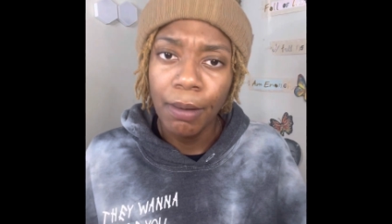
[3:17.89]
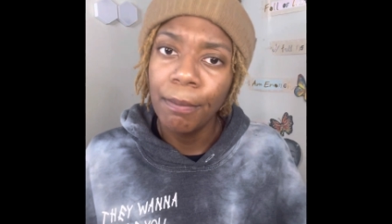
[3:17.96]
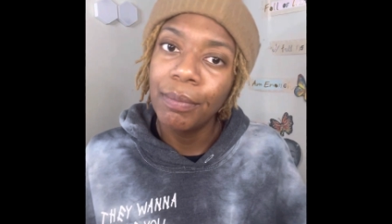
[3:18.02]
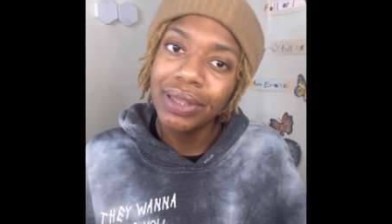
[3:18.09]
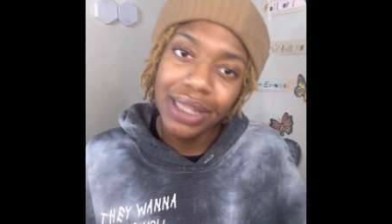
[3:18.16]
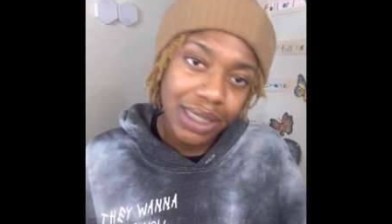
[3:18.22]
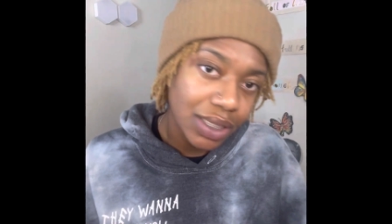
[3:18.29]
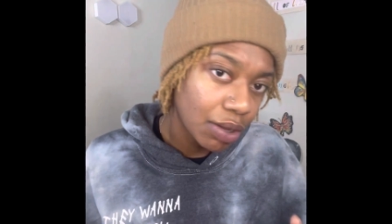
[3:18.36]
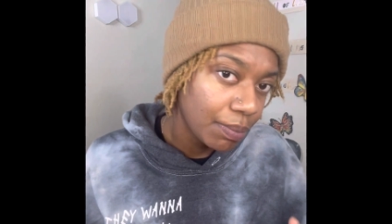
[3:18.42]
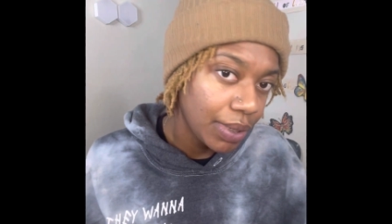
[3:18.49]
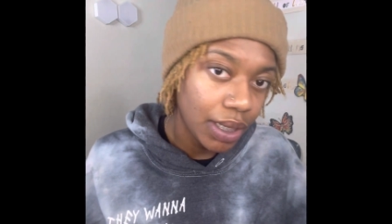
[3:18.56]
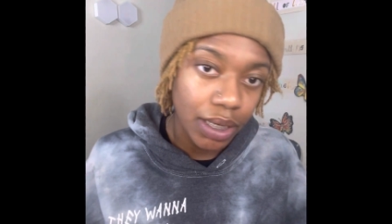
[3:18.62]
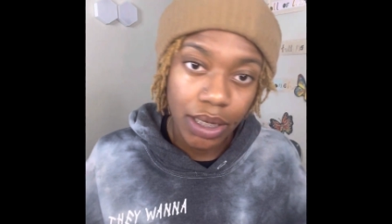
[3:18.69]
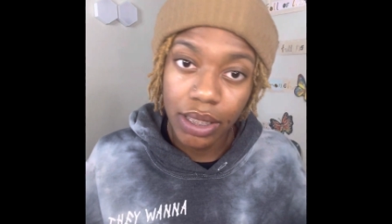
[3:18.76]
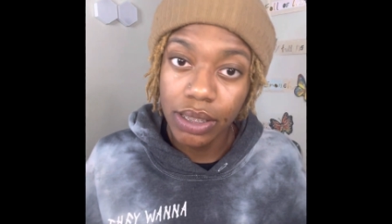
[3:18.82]
but that's going to
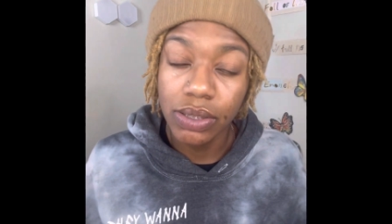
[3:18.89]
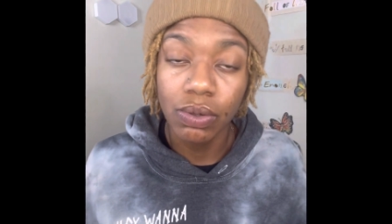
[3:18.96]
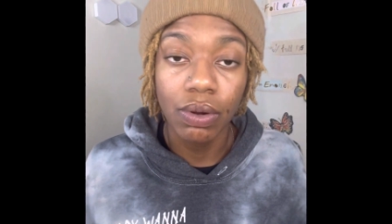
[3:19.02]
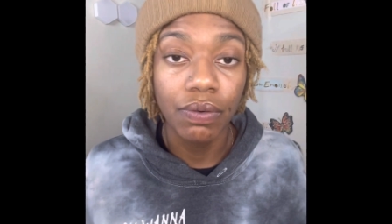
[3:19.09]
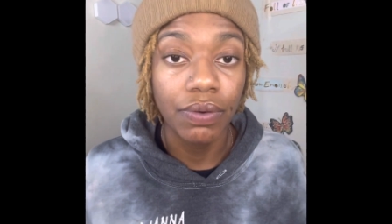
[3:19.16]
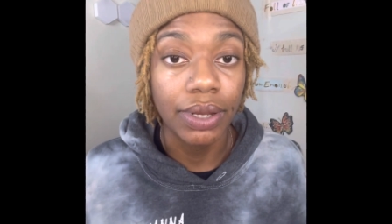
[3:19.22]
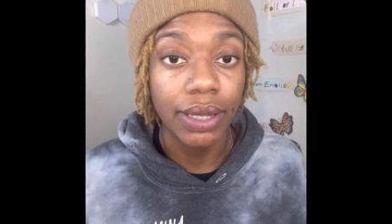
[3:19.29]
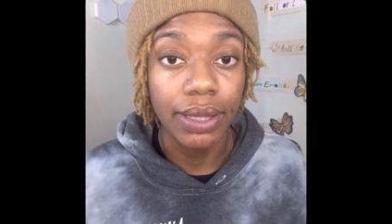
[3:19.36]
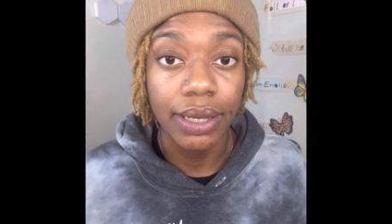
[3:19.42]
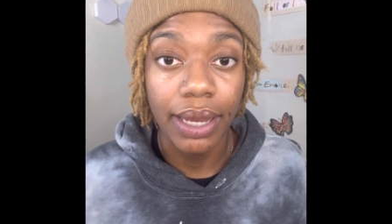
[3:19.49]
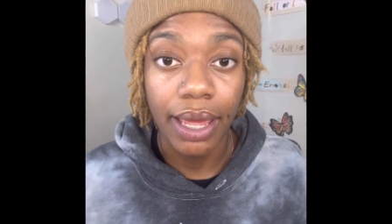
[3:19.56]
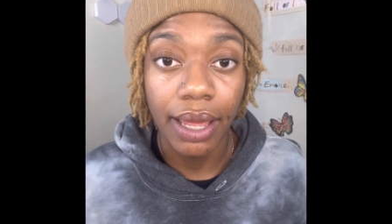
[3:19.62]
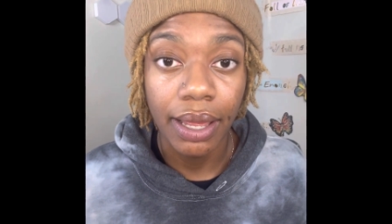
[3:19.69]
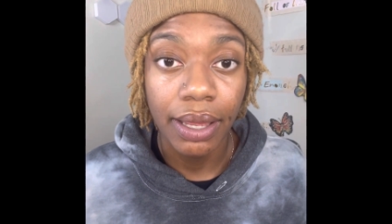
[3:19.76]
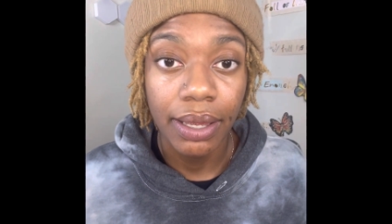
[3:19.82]
be another story for another
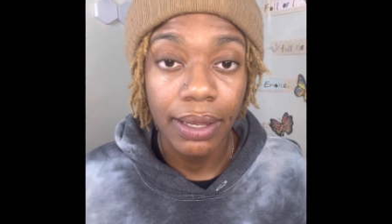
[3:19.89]
day.